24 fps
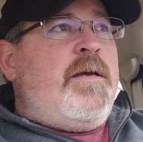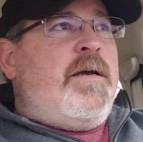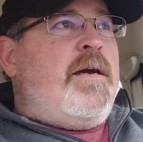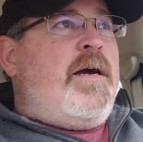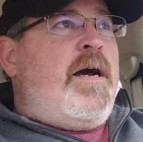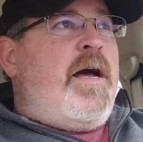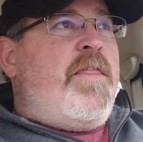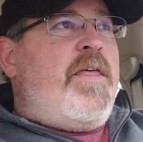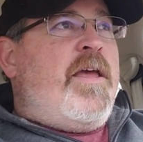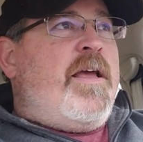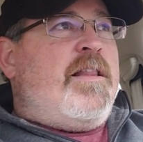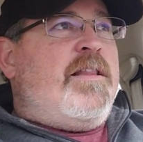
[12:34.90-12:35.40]

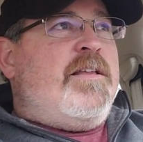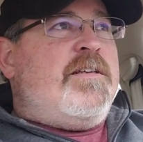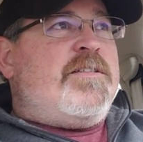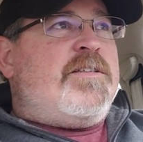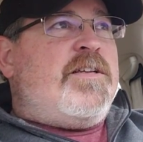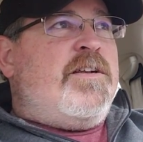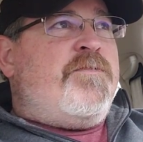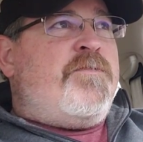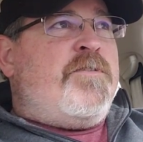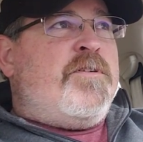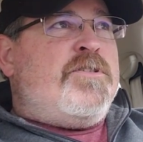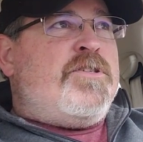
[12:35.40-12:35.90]
I think
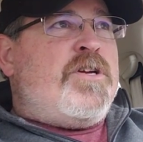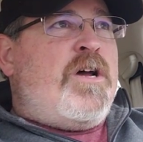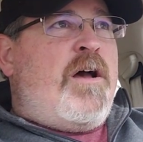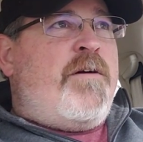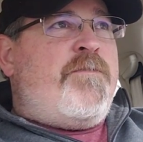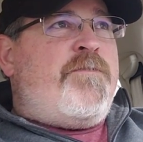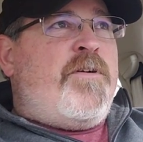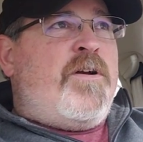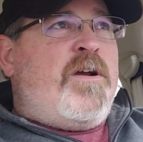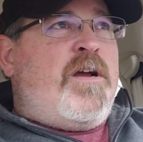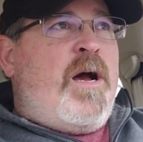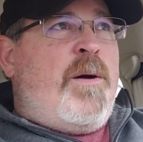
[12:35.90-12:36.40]
listening for John
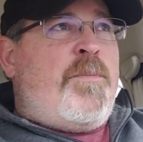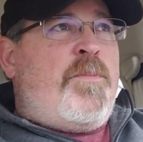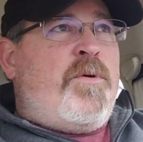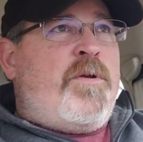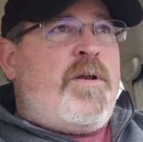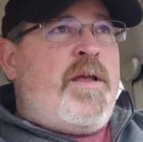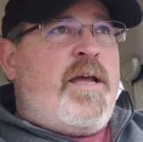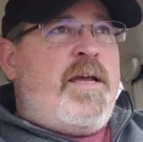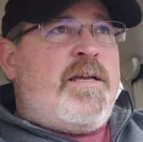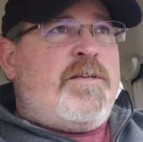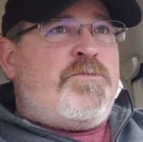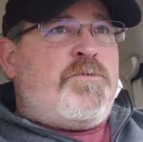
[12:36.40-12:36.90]
for a couple of
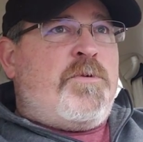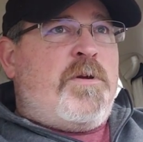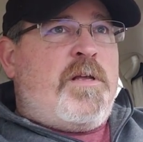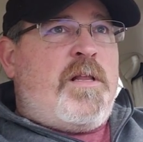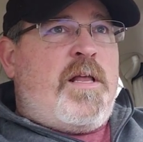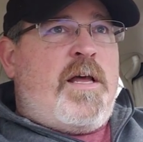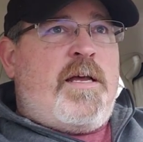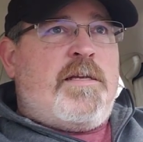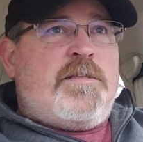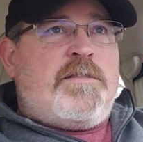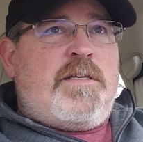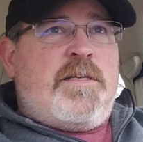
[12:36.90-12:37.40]
days
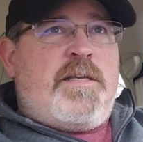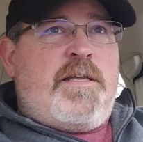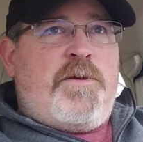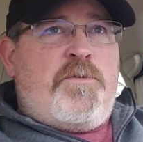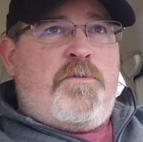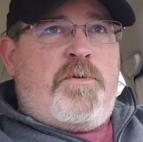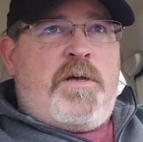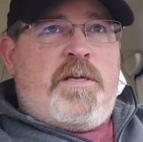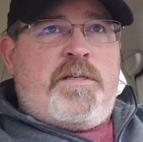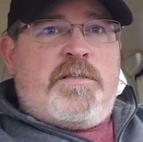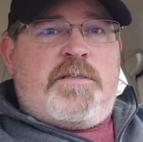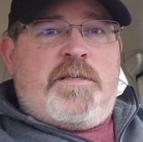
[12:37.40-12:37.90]
realized that he
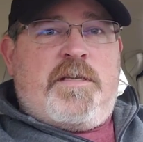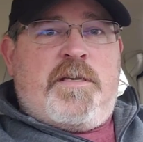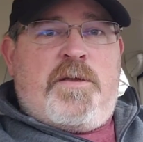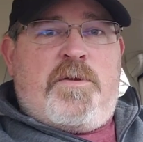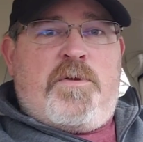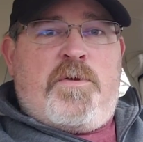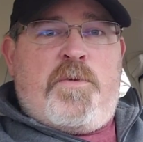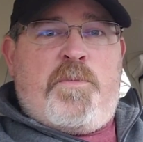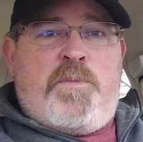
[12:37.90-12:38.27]
wasn't a